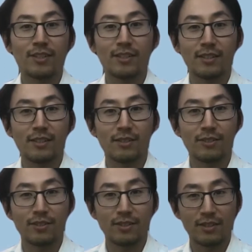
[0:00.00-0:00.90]
Senior
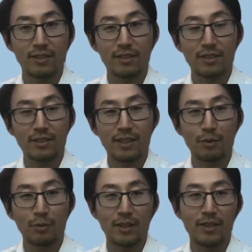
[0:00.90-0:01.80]
Solutions Consultant and
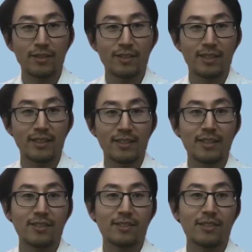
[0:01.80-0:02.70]
will be hosting this
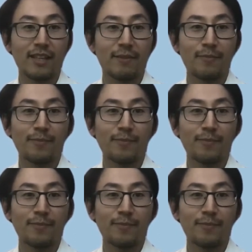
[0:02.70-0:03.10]
session today.